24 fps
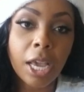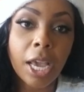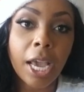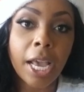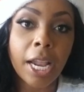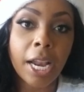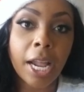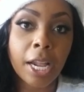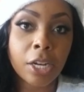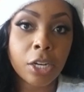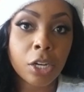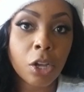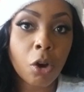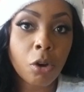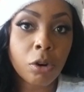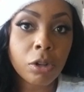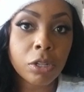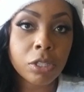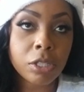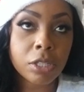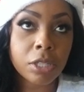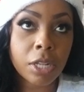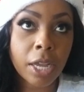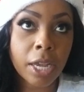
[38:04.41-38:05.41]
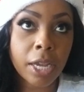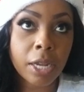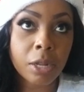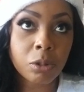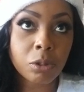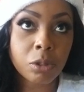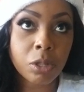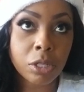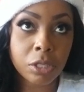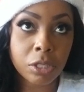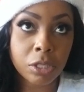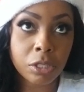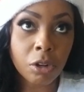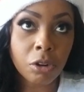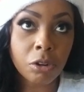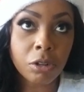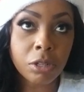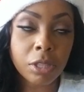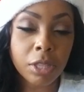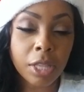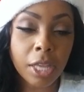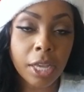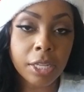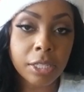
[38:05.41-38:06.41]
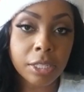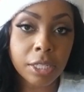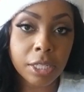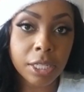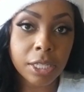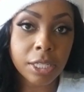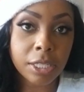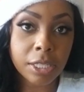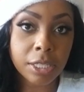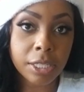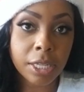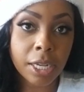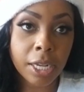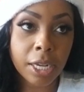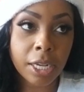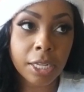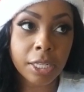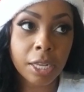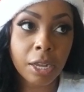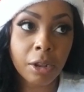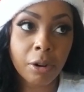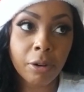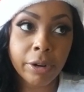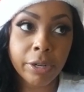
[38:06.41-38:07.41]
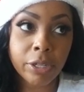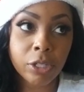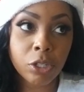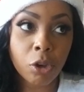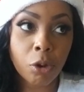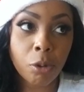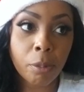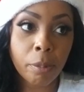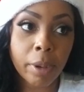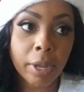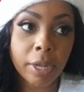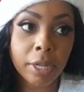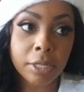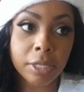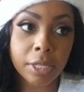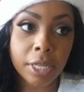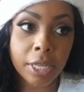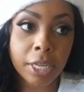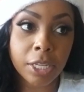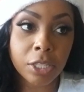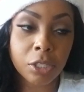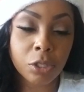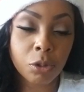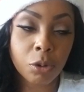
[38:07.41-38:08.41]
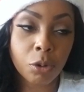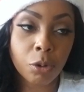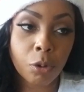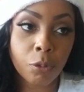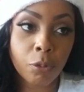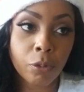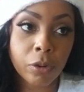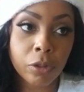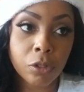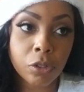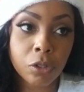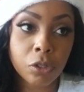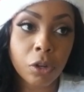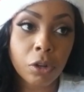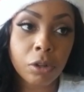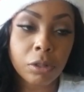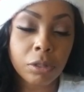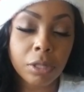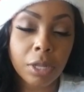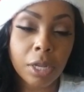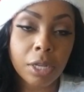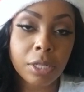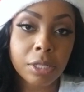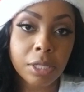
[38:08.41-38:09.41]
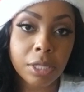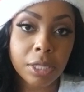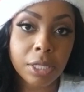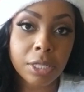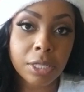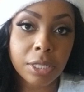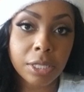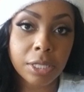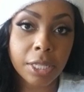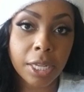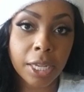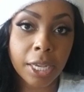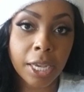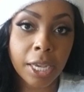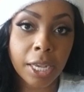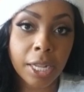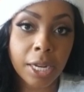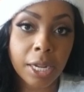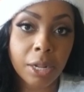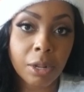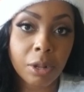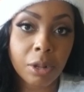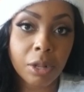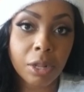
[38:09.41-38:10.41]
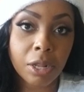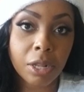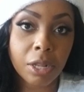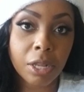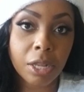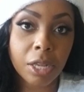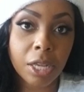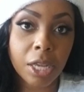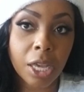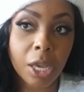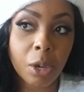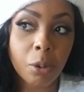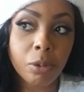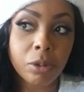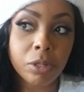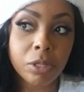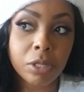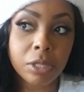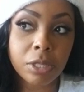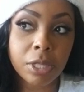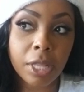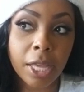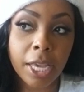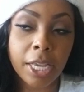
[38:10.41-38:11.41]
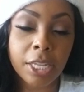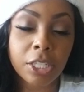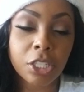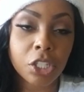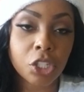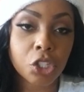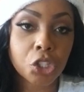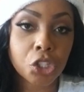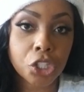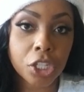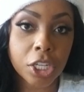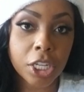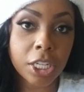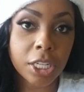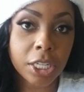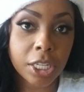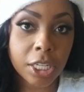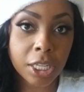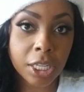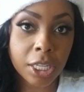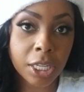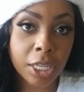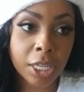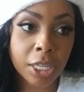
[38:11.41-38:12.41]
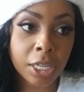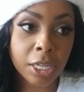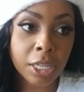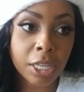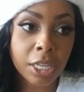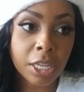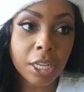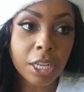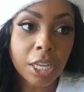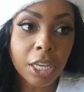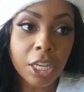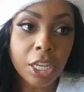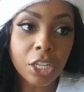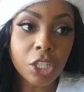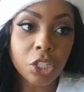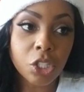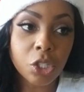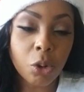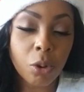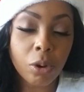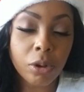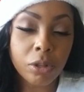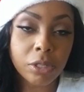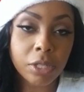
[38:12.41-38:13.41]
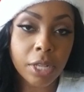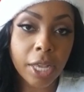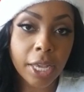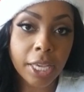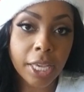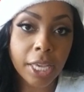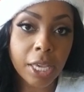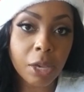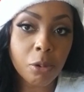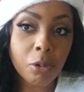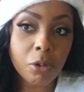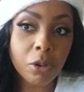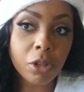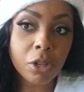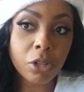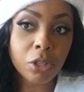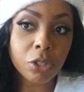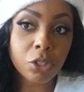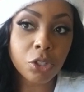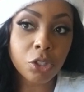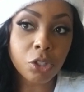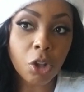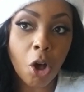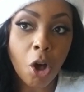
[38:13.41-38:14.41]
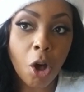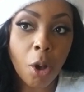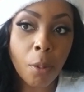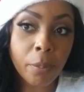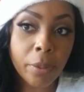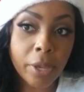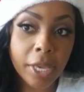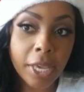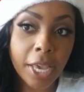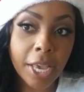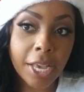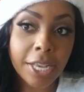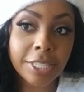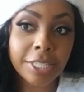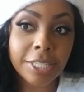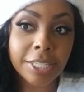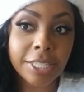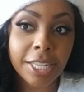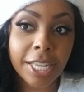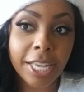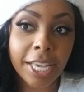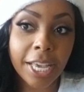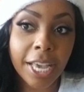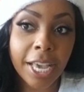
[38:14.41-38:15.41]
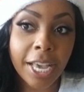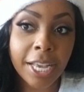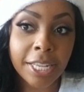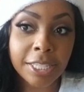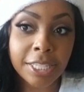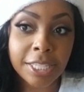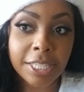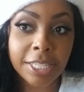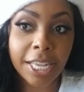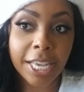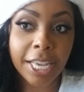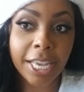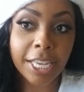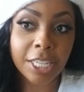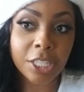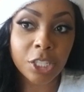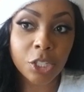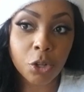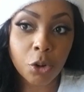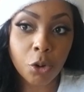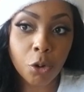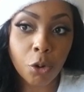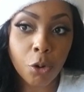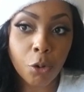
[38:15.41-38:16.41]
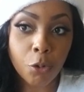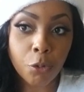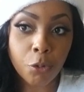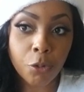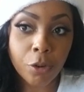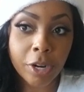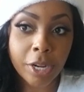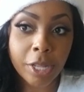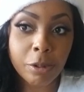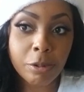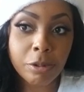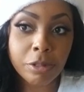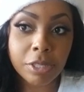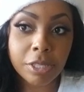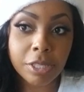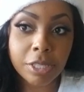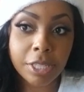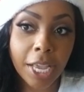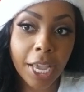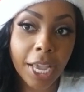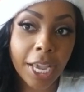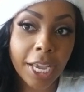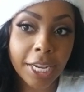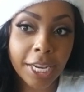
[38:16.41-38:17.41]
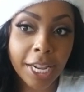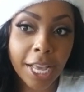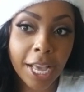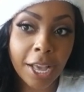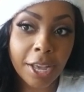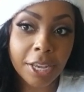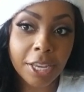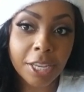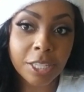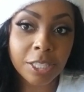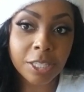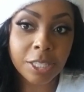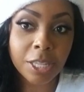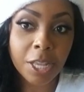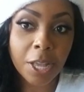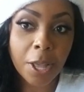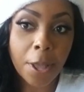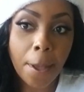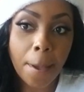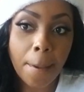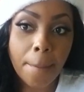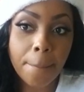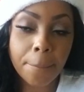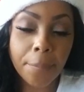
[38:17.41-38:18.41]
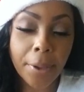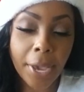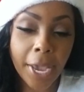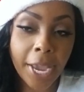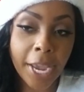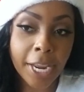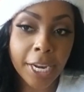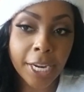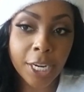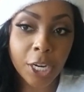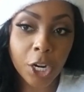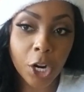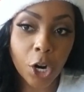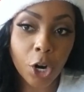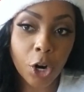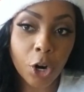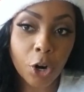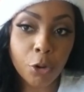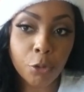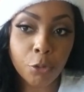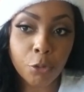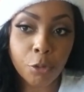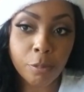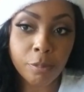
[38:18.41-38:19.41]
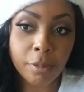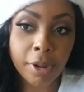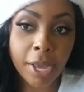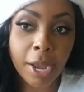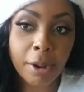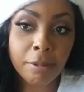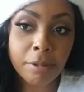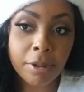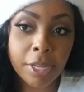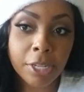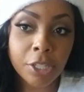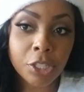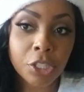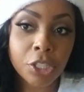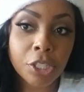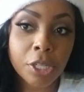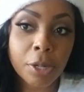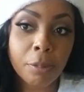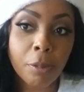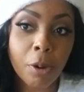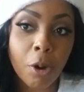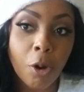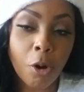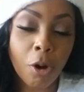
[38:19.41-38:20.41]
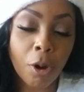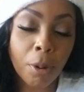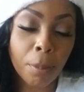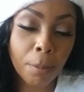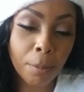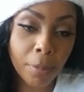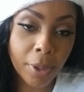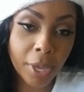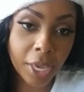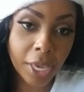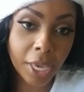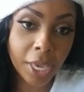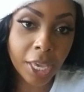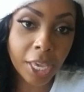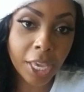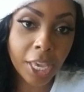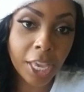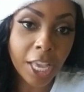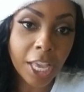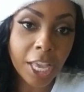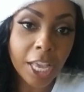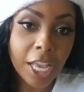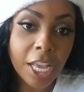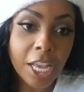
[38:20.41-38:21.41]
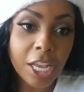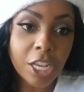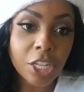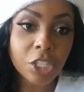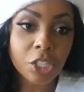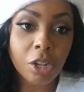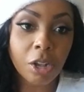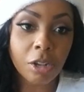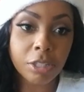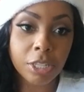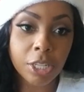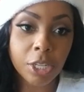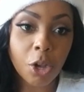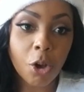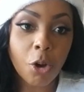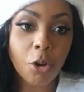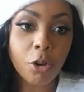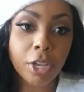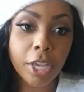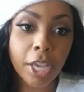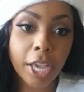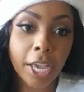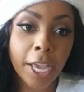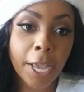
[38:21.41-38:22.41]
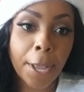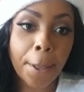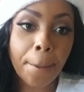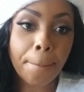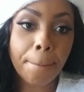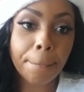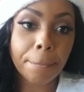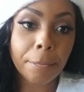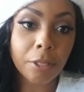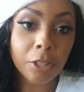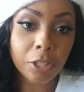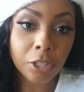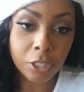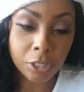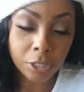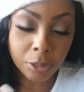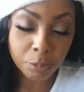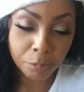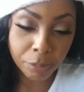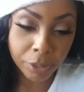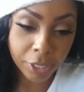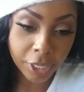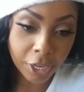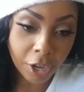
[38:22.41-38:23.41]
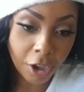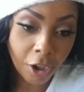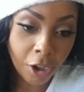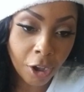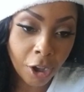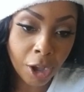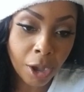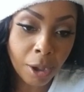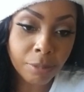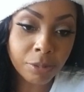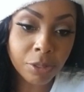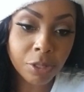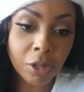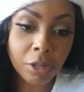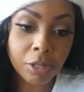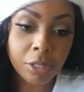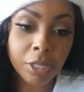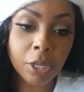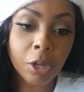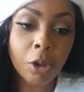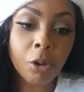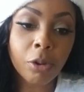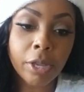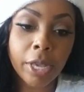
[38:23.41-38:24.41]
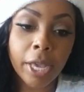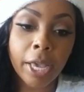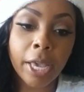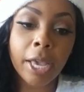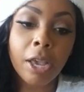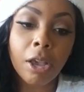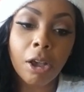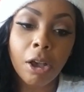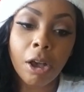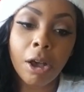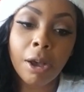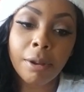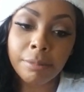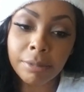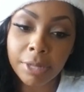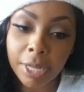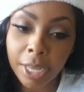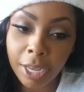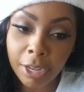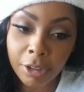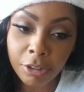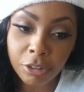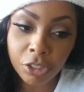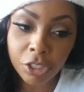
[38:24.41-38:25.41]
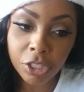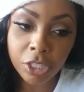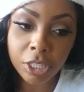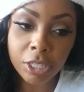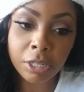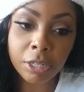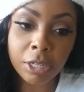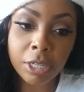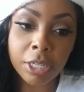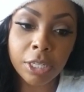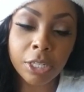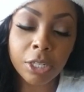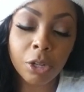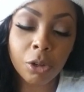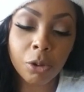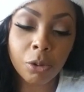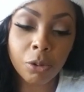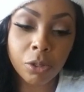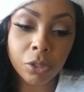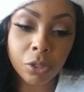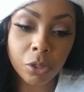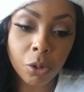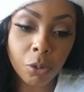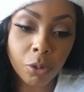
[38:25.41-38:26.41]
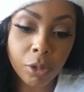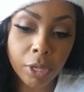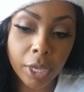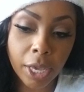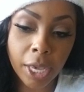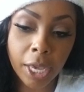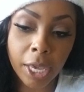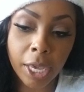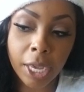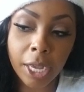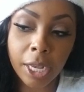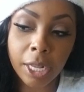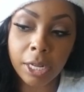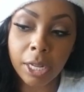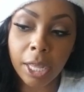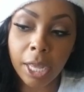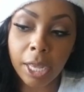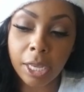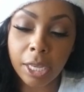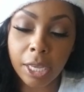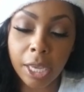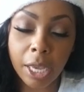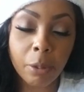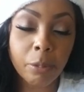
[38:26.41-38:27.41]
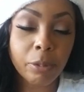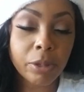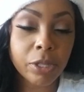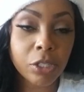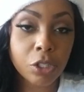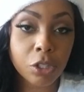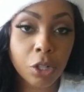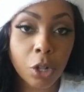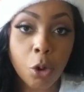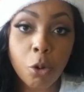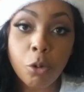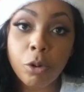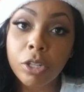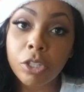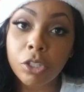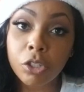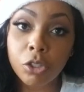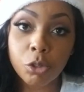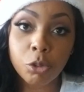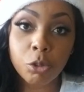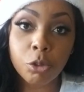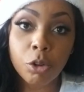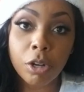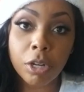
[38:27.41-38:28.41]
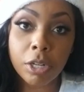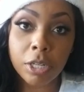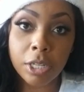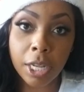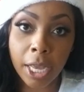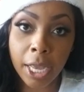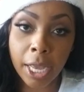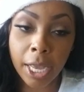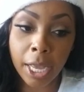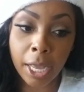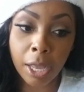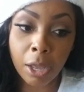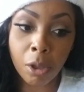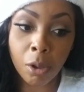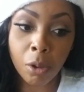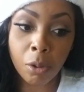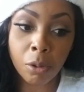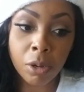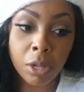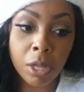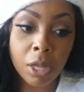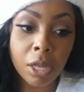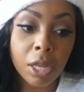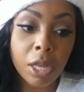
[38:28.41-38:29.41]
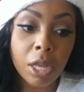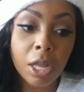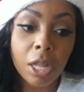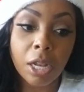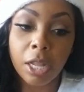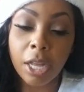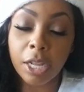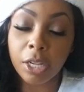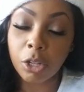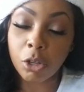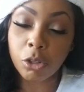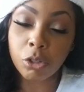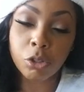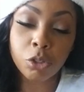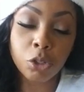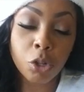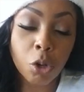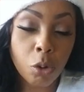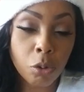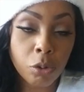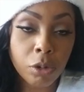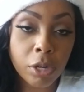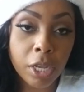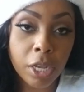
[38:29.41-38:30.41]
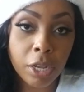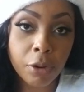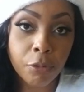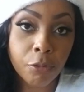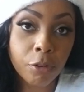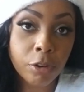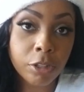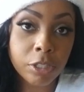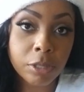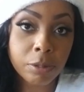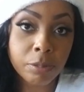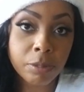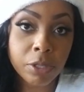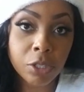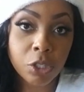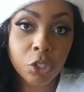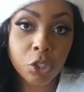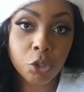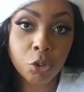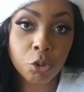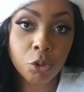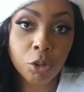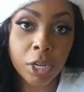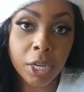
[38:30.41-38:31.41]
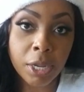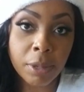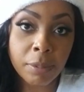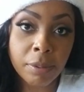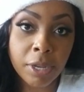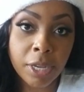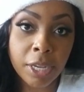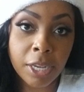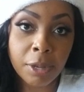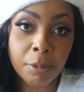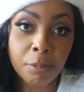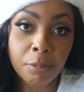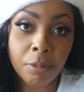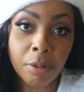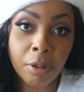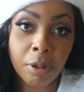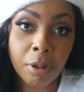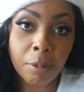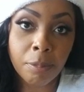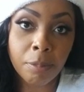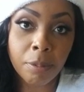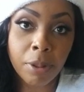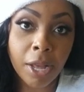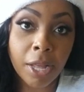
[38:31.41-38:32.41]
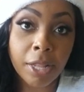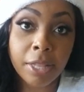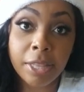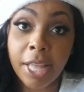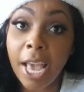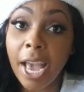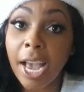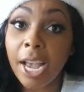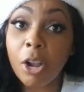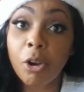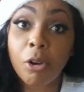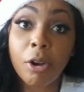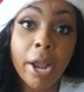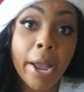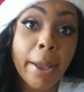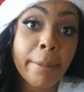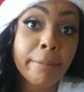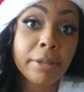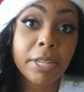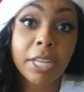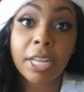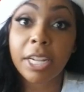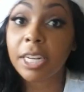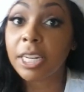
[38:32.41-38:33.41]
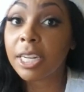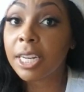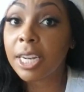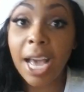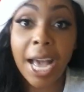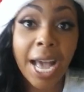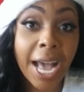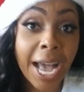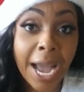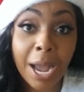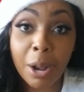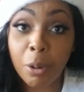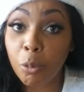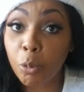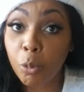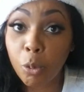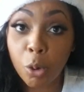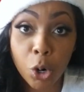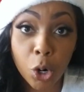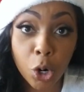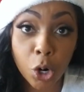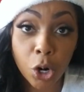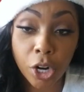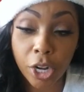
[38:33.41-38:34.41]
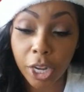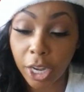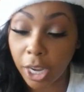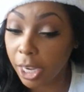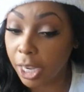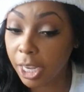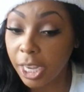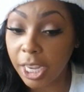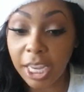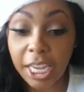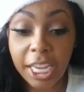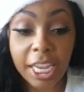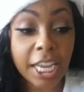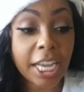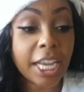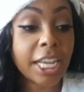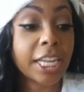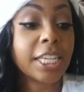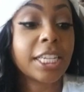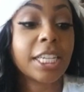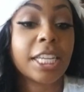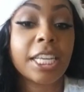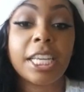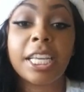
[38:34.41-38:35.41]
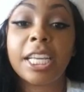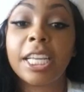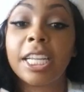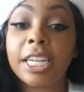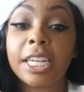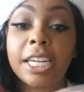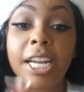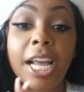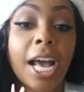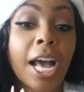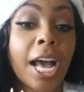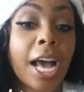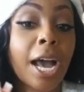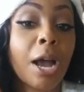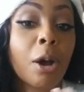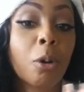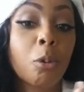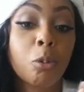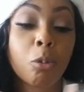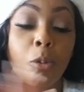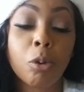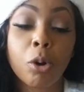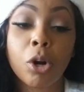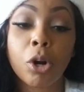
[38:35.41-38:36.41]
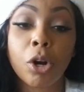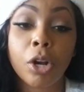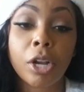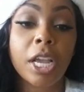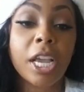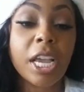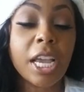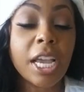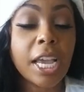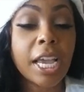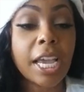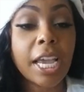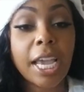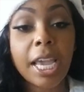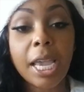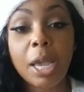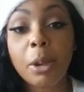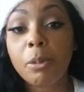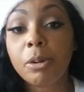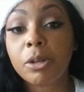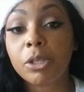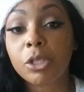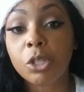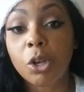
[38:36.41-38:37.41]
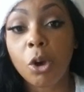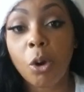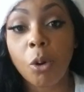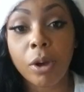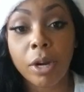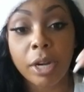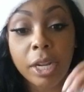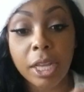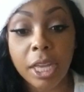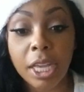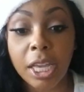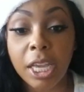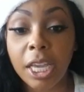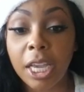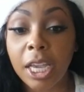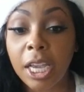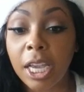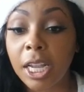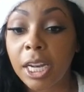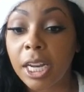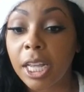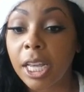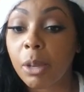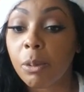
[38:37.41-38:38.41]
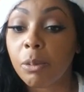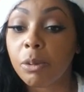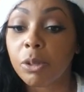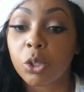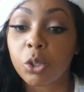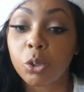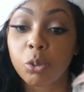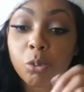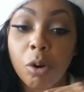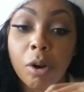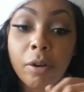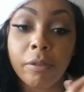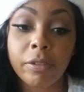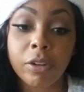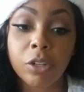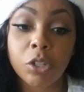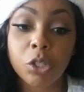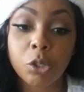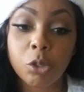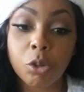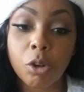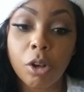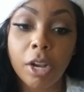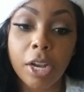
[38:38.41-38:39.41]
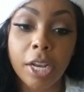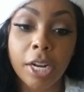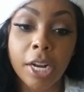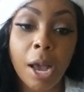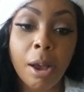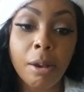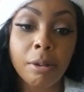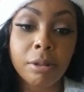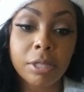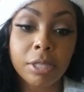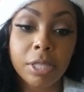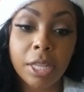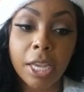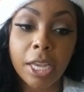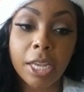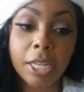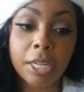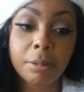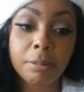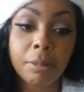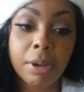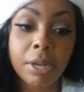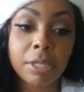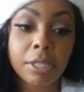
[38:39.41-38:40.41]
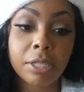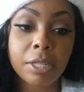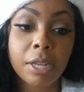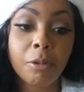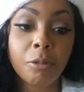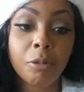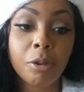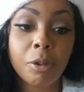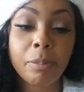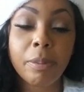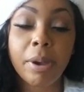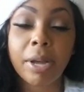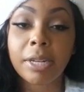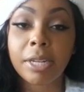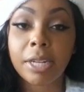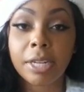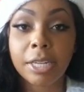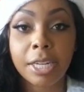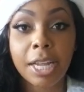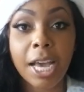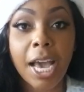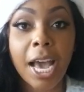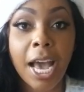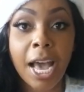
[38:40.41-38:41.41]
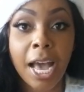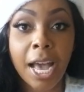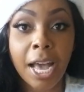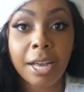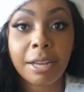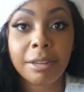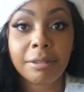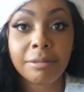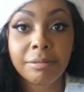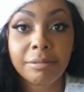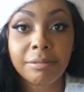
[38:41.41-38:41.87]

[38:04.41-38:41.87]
And I noticed, like, the certain things that he said, because he already told me about his ex-girlfriend, certain things that he said, it was things that she did. So it was like he saw me as his ex-girlfriend. He was taking out his pain and hurt from that relationship on me. So I was like, okay, just be calm. So I was like, okay, calm down, Jerry. It's okay. Like, can we slow this truck down? Like, there's no need for us to be screaming, blah, blah. That crap did not work. It did not work. He was going in. He was swerving the truck, and I was thinking to myself, we about to die.